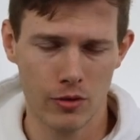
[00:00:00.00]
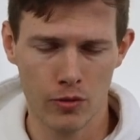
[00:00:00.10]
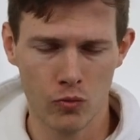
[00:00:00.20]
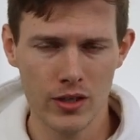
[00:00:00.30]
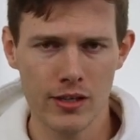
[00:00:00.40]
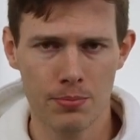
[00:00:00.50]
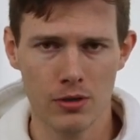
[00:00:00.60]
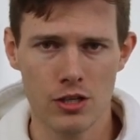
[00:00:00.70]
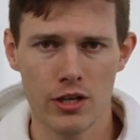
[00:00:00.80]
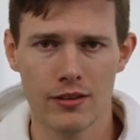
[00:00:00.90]
So I really
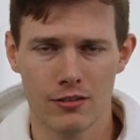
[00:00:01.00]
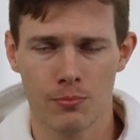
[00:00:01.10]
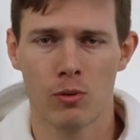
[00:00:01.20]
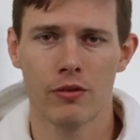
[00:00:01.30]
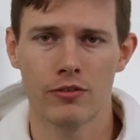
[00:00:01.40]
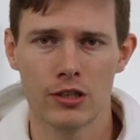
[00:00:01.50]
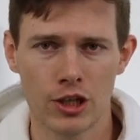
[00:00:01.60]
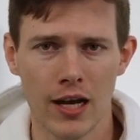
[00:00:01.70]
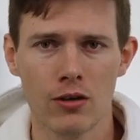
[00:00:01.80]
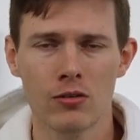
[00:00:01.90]
appreciate the support for the
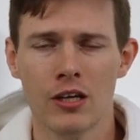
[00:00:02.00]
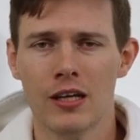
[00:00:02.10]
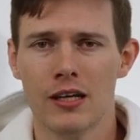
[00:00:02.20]
channel.